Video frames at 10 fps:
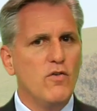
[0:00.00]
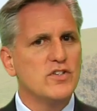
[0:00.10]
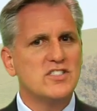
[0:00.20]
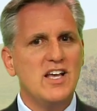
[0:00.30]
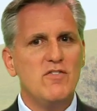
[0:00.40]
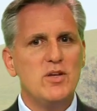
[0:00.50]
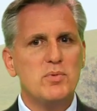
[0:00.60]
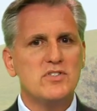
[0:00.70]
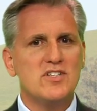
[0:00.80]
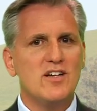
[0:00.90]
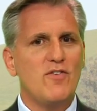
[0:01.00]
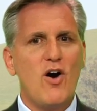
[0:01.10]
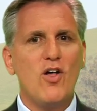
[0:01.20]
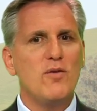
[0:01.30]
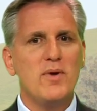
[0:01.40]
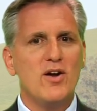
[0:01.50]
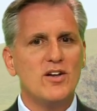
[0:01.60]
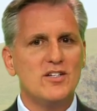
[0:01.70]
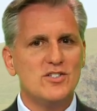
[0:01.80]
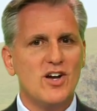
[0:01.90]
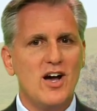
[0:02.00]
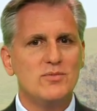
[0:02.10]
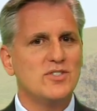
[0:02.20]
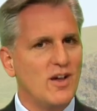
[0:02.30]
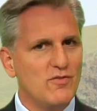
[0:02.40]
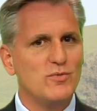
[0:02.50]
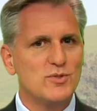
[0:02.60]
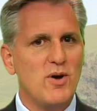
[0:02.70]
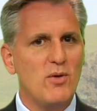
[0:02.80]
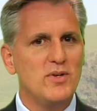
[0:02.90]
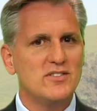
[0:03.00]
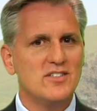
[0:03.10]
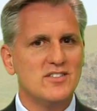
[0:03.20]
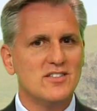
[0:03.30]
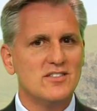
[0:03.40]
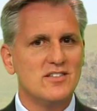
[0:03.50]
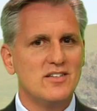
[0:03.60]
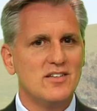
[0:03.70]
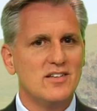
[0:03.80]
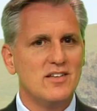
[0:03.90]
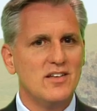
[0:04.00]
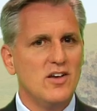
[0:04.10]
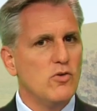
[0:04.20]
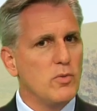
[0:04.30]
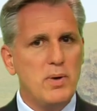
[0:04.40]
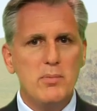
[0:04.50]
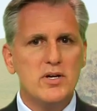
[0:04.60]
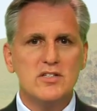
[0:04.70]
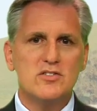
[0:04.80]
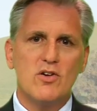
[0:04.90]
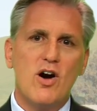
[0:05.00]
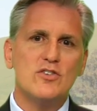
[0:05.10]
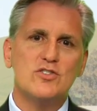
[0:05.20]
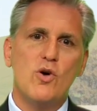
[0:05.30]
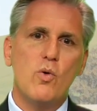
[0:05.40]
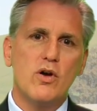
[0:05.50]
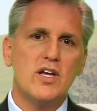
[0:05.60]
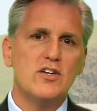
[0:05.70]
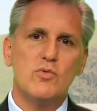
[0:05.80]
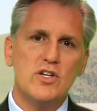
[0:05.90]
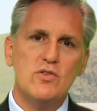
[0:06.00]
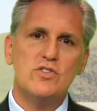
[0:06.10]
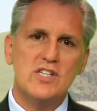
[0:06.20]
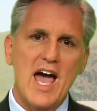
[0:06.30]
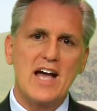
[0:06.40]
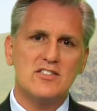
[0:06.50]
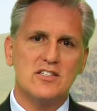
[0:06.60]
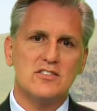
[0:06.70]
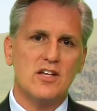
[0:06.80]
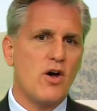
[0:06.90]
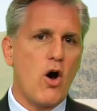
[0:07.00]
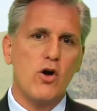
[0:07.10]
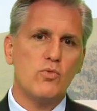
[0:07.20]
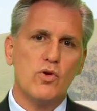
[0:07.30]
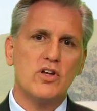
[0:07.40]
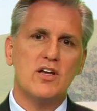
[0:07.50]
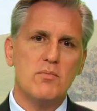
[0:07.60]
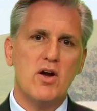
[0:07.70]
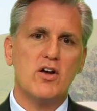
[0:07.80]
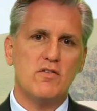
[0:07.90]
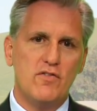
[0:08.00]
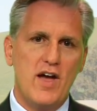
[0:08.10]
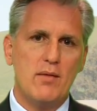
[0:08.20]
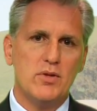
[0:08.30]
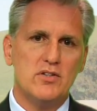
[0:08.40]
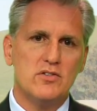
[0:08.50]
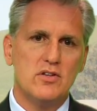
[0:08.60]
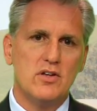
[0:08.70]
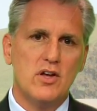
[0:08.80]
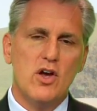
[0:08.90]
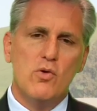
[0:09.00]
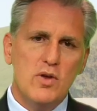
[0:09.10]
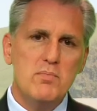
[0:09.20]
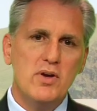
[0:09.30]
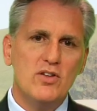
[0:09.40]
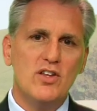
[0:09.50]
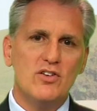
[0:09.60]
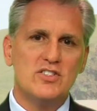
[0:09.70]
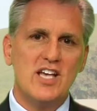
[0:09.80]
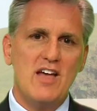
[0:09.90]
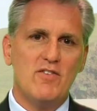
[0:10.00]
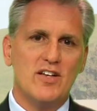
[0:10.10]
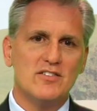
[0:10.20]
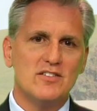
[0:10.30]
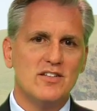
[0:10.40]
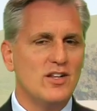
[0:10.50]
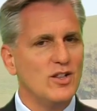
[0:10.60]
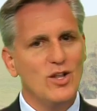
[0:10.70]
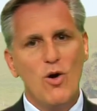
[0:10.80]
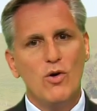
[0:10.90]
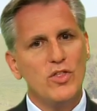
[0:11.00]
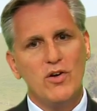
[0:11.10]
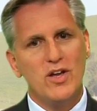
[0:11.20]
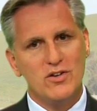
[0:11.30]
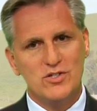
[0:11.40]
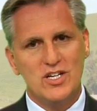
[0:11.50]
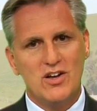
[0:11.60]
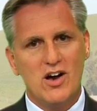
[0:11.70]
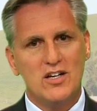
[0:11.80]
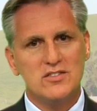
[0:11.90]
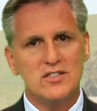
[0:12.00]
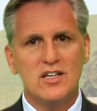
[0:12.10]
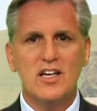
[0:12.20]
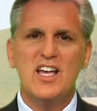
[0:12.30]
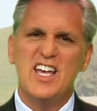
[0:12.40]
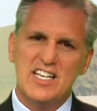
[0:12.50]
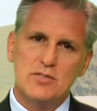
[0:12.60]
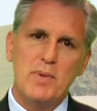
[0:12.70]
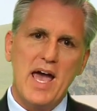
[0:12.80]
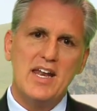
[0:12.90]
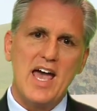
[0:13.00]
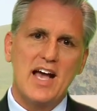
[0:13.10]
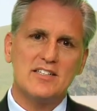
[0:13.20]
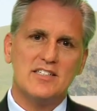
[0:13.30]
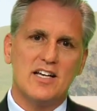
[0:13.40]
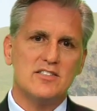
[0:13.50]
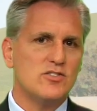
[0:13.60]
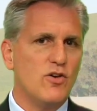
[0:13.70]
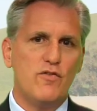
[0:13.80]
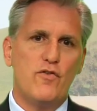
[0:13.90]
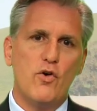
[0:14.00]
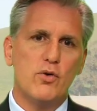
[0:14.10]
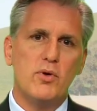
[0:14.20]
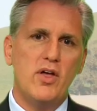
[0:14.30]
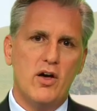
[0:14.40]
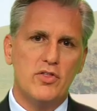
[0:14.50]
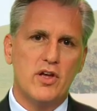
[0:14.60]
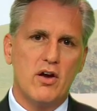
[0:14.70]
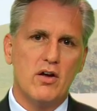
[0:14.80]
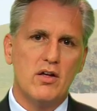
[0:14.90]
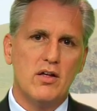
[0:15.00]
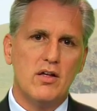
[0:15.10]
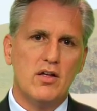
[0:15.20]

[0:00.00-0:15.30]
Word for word: Over 70% of all American jobs come from small businesses. Republicans are also working to reduce taxes on hardworking American families, rebuild their savings, lower their energy costs, expand access to affordable health care,